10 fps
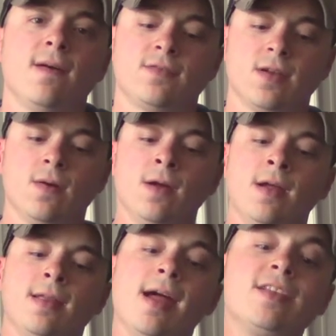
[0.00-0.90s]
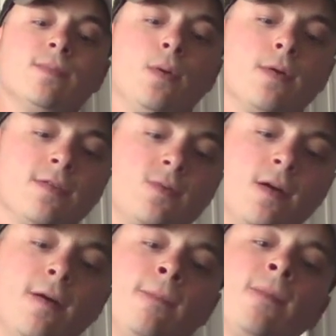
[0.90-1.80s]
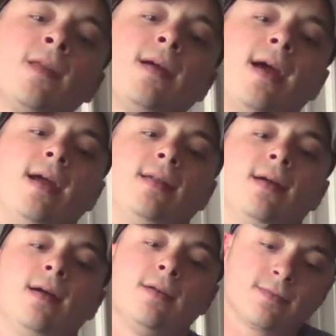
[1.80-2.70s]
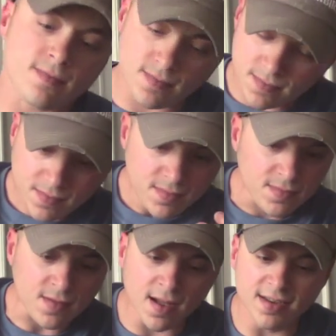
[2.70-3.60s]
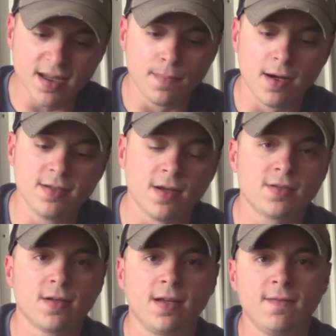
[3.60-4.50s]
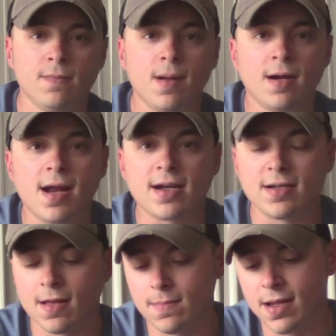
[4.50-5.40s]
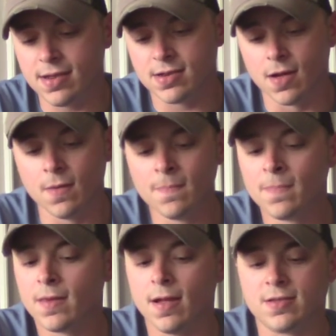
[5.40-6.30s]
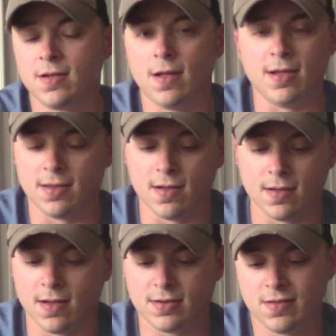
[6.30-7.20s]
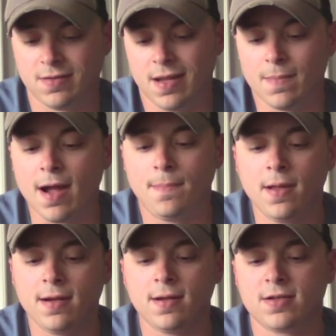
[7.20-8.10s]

so that's important as well. And I said braid's also going to give you better action out of the bait. So in my opinion,